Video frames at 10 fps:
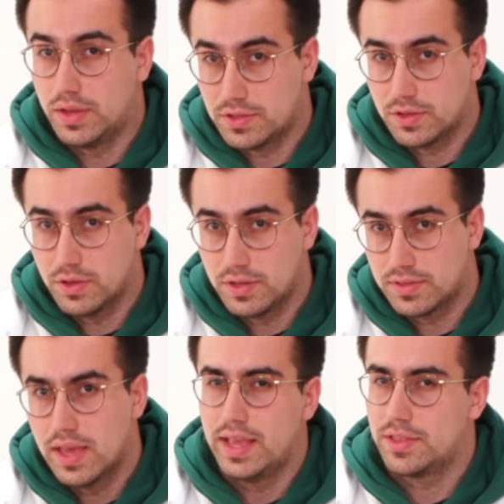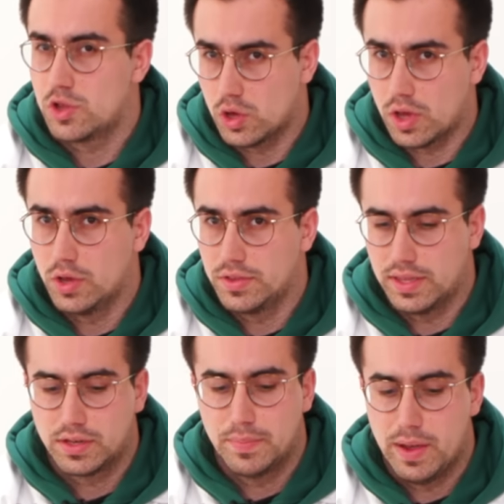other sodas, its sugar
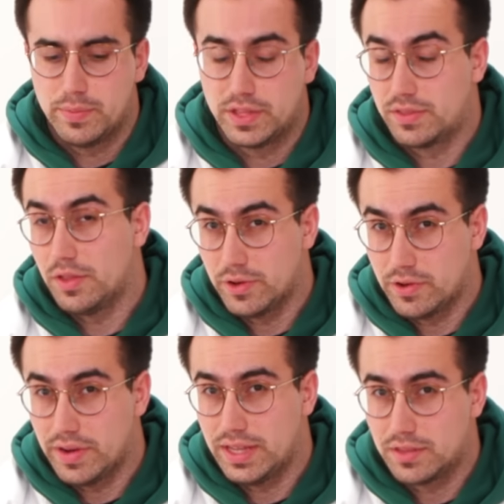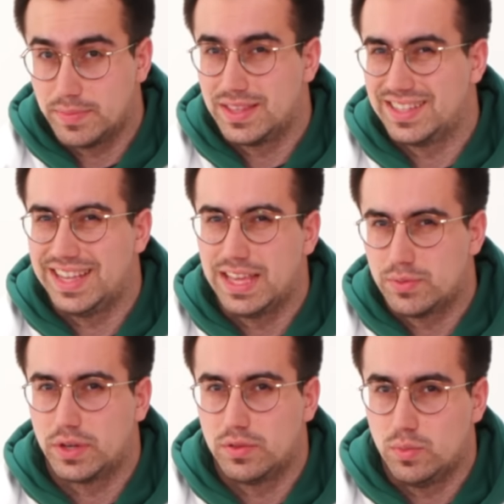content combined with its other ingredients means that it is
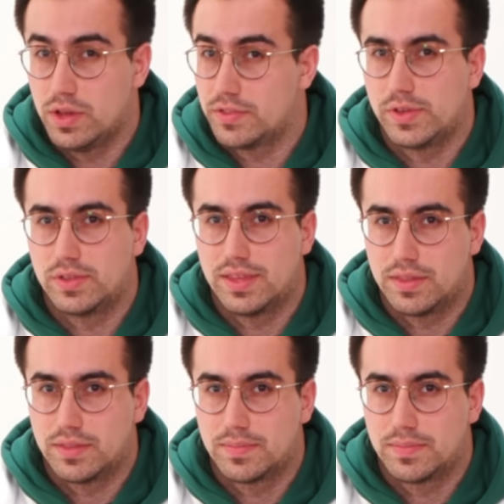one of the worst for your teeth.